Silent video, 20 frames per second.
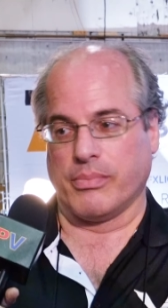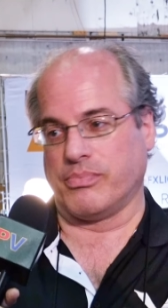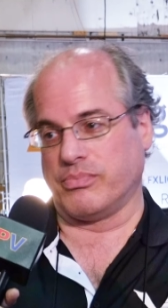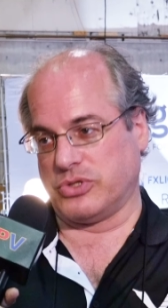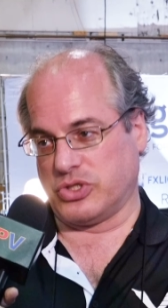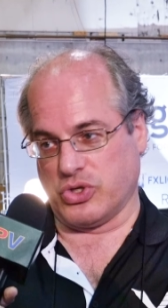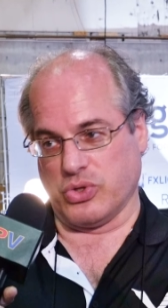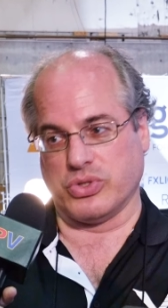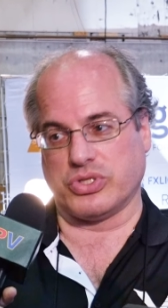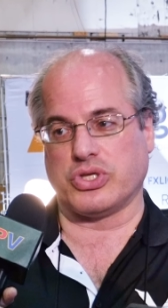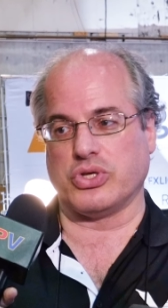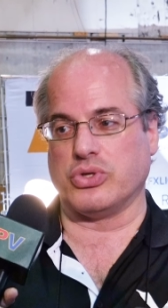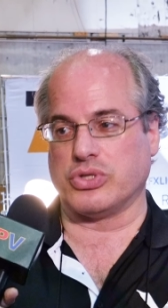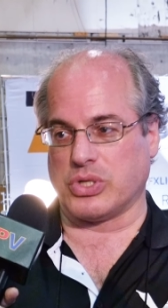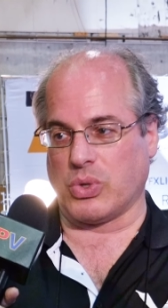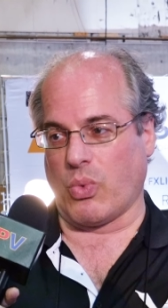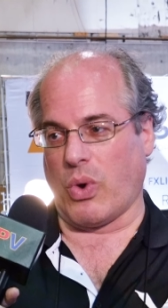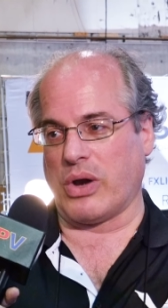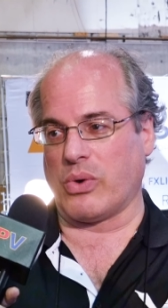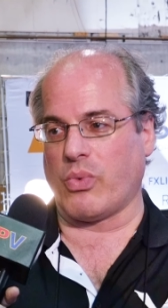choose to use it
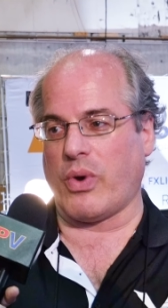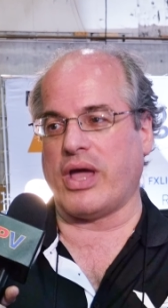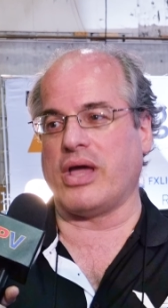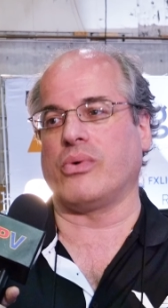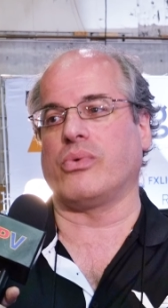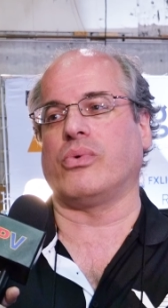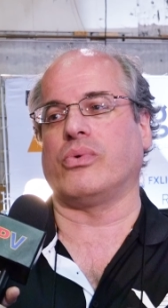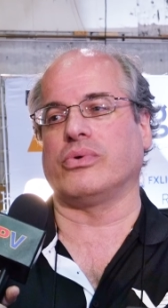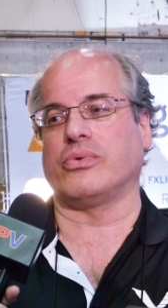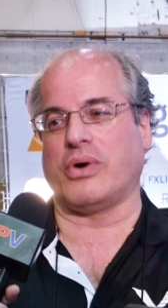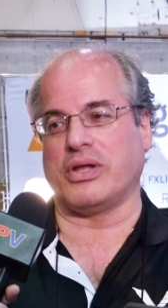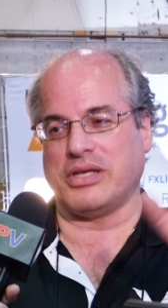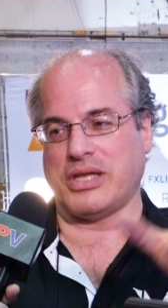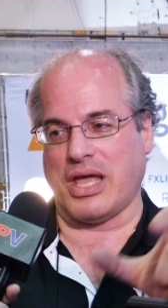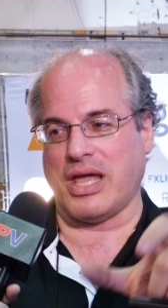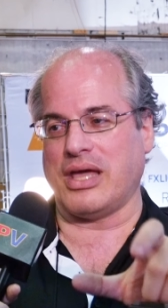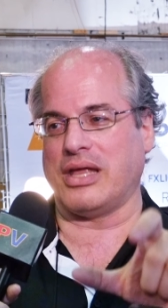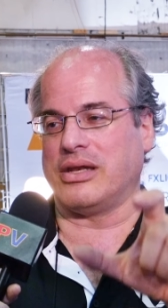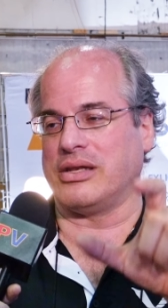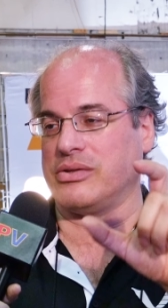one way one
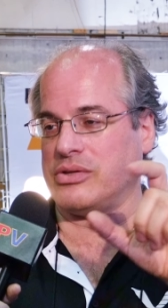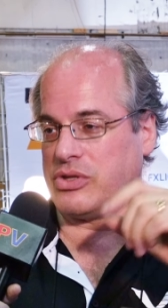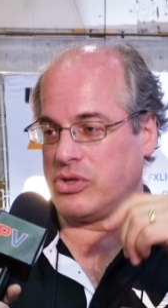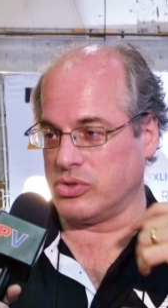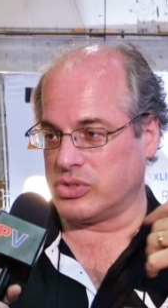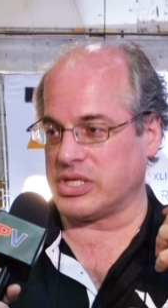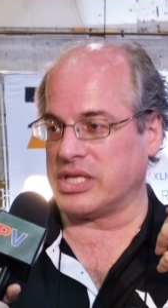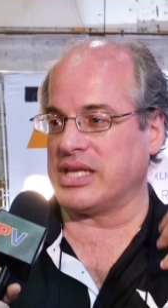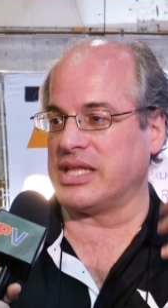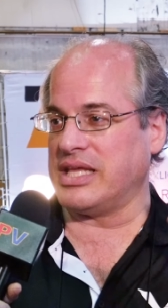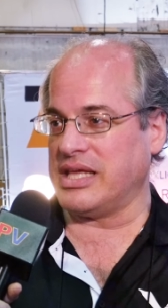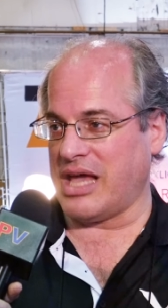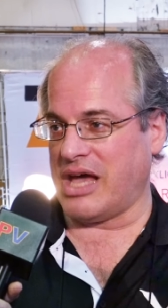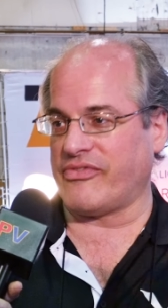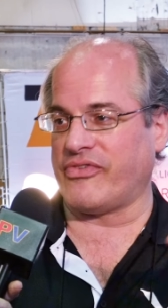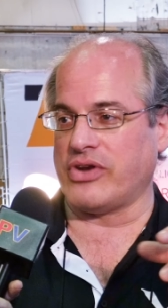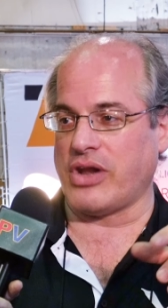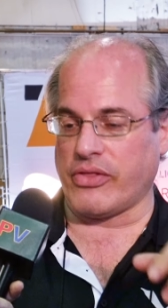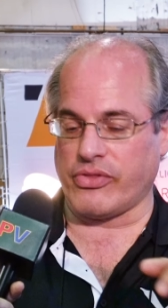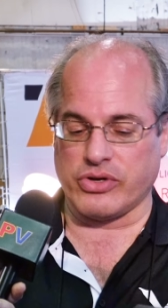day and use it EF
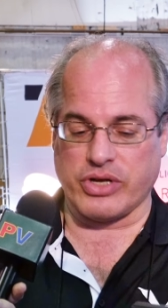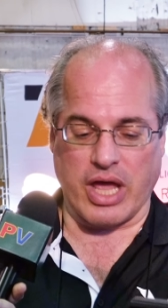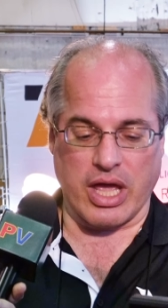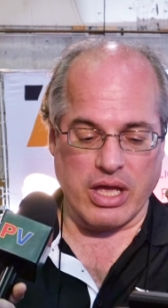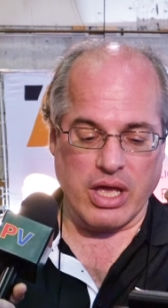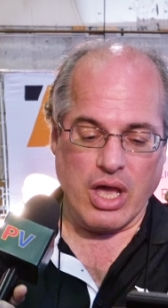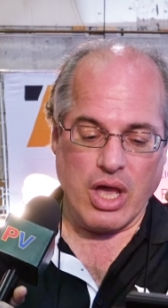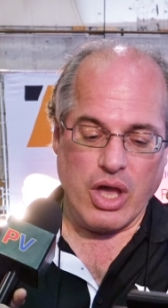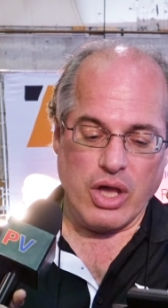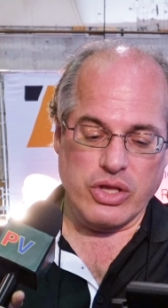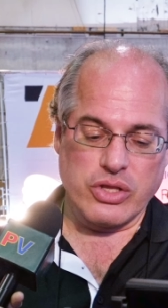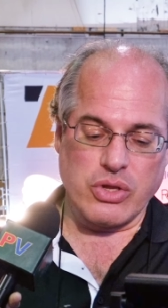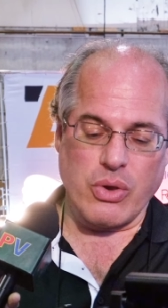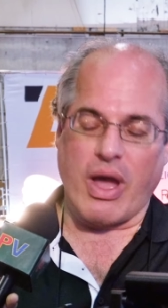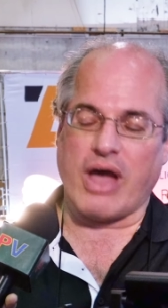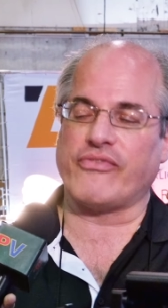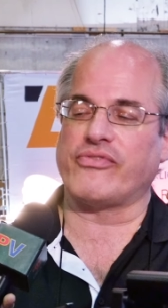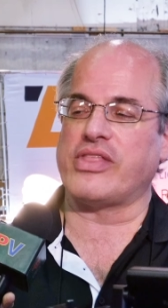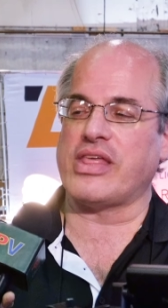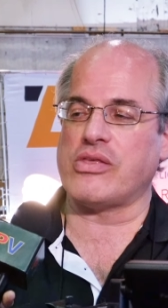another day. You
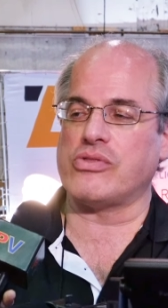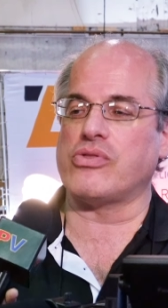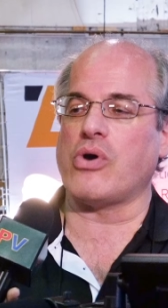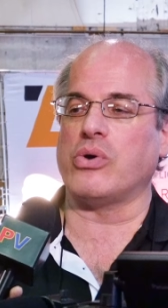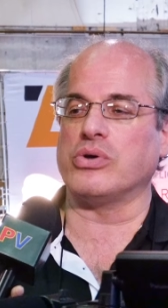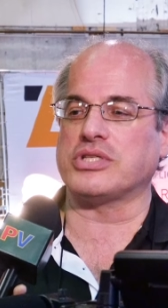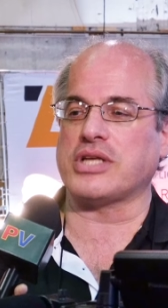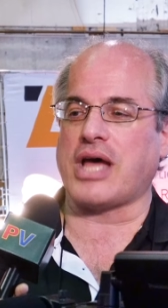have the, those